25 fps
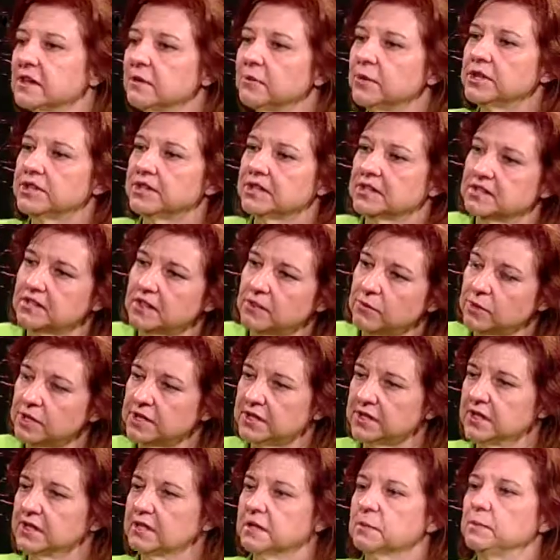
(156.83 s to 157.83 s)
I want this. I
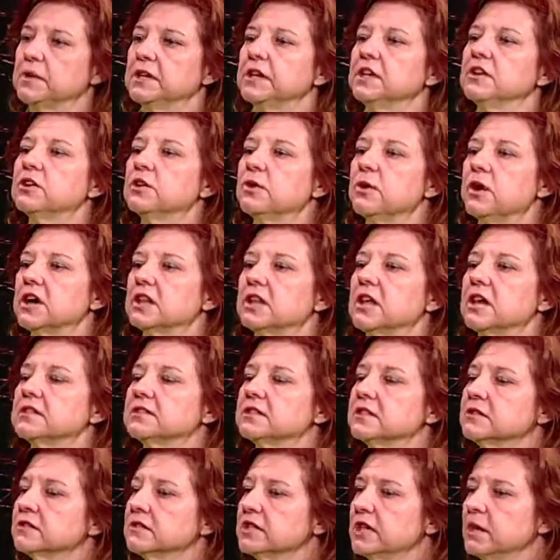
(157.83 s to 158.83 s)
want this. But, you know, I'll
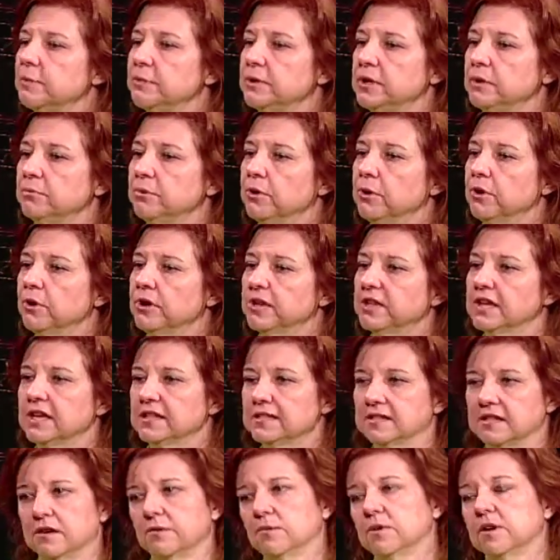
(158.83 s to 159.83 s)
also tell people,
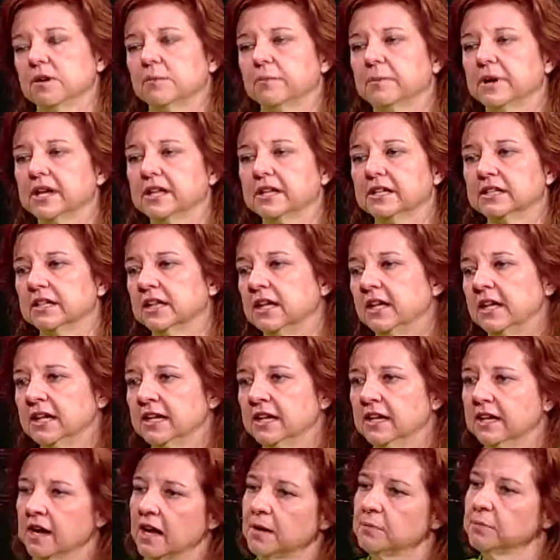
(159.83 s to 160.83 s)
yes, I want a bike
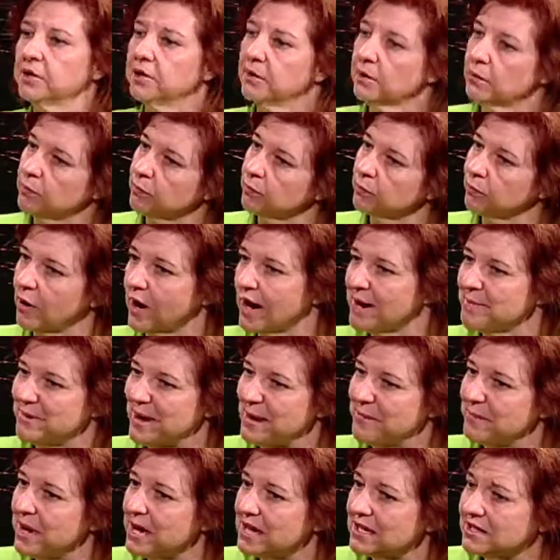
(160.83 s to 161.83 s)
lane, and I'm going to ride
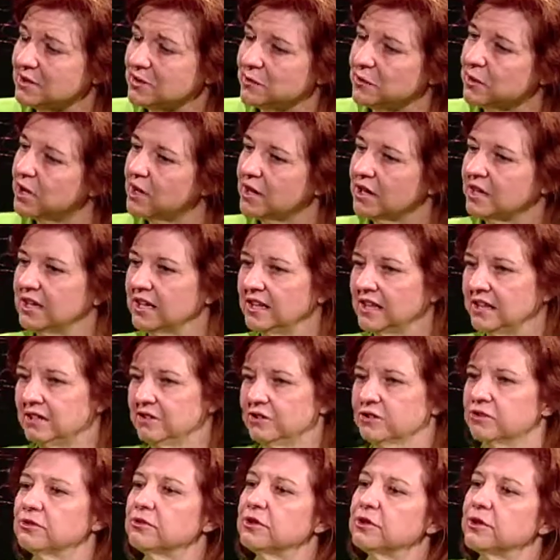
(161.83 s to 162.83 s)
my bike to work. And
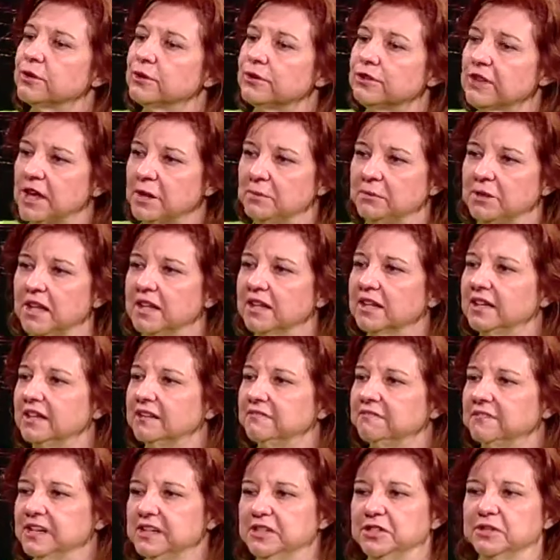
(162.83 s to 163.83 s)
in truth, I'm lucky
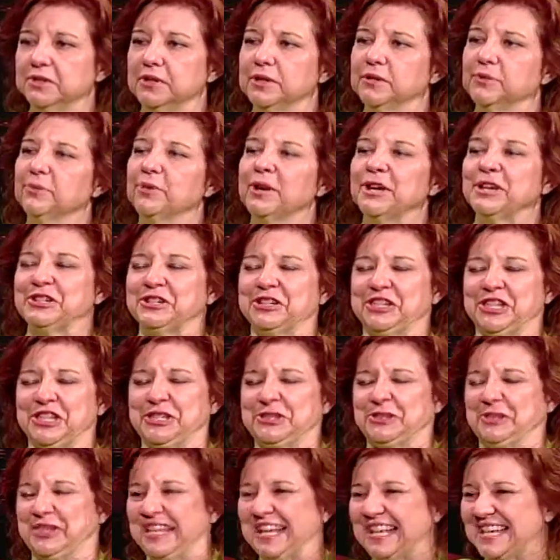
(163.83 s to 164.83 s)
if I do it one or
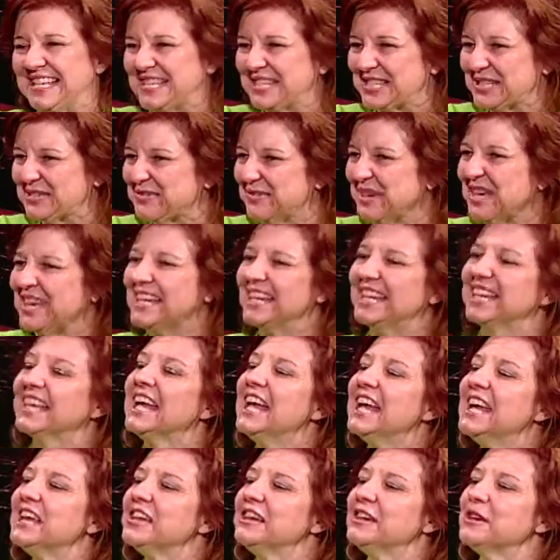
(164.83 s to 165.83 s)
two days a
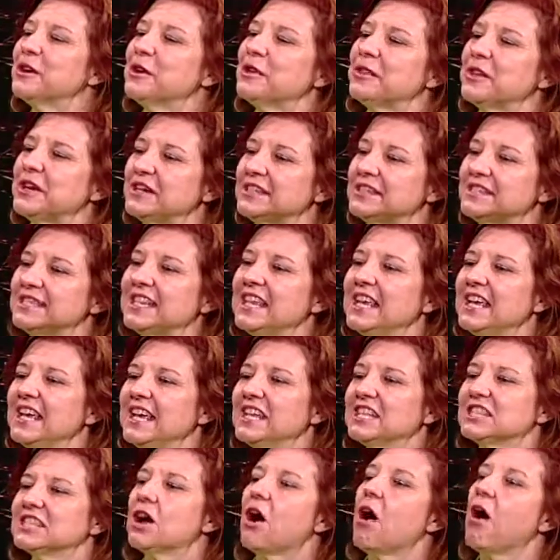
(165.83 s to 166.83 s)
week. You know, there's,
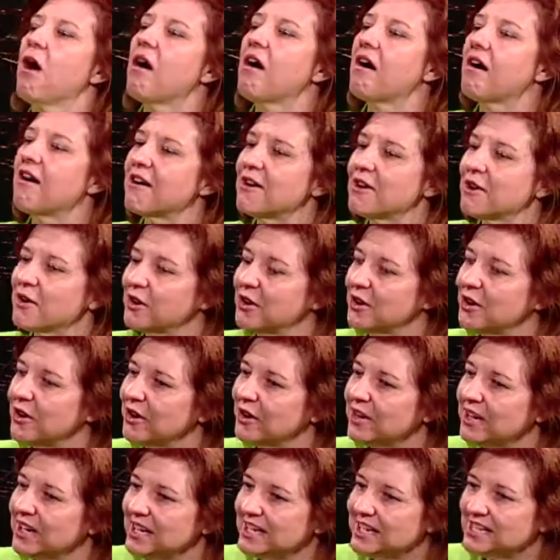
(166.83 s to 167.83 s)
it's
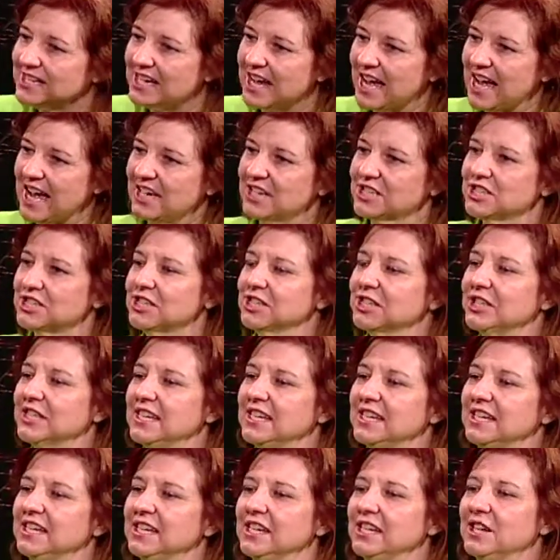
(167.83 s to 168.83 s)
harder to
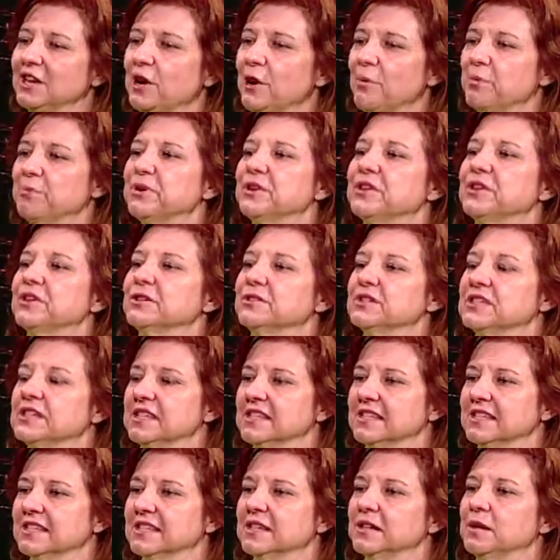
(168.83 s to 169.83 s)
actually, you know, put those
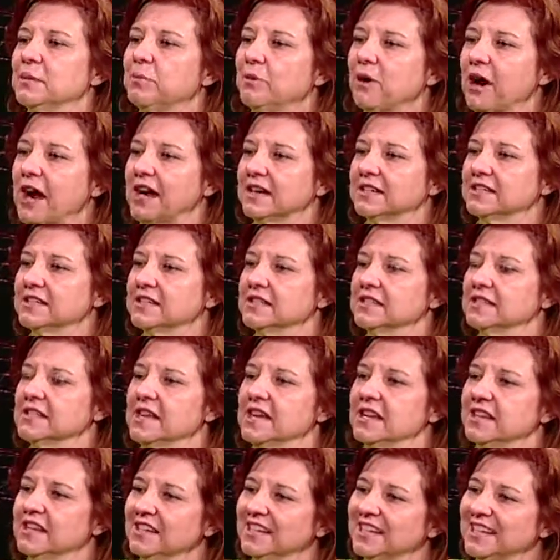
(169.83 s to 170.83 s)
things into practice
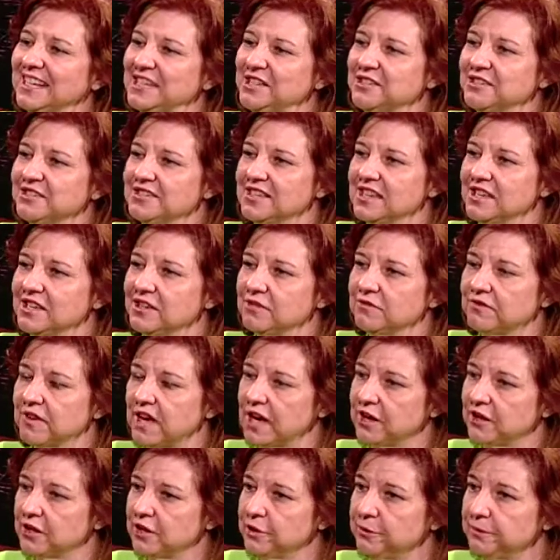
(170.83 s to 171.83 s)
that you say you
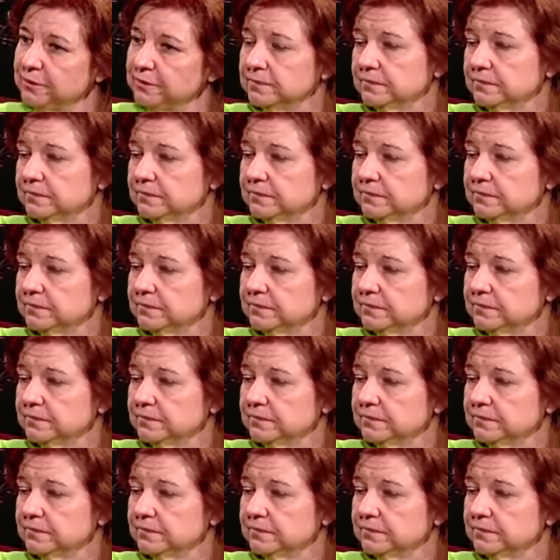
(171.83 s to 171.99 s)
value.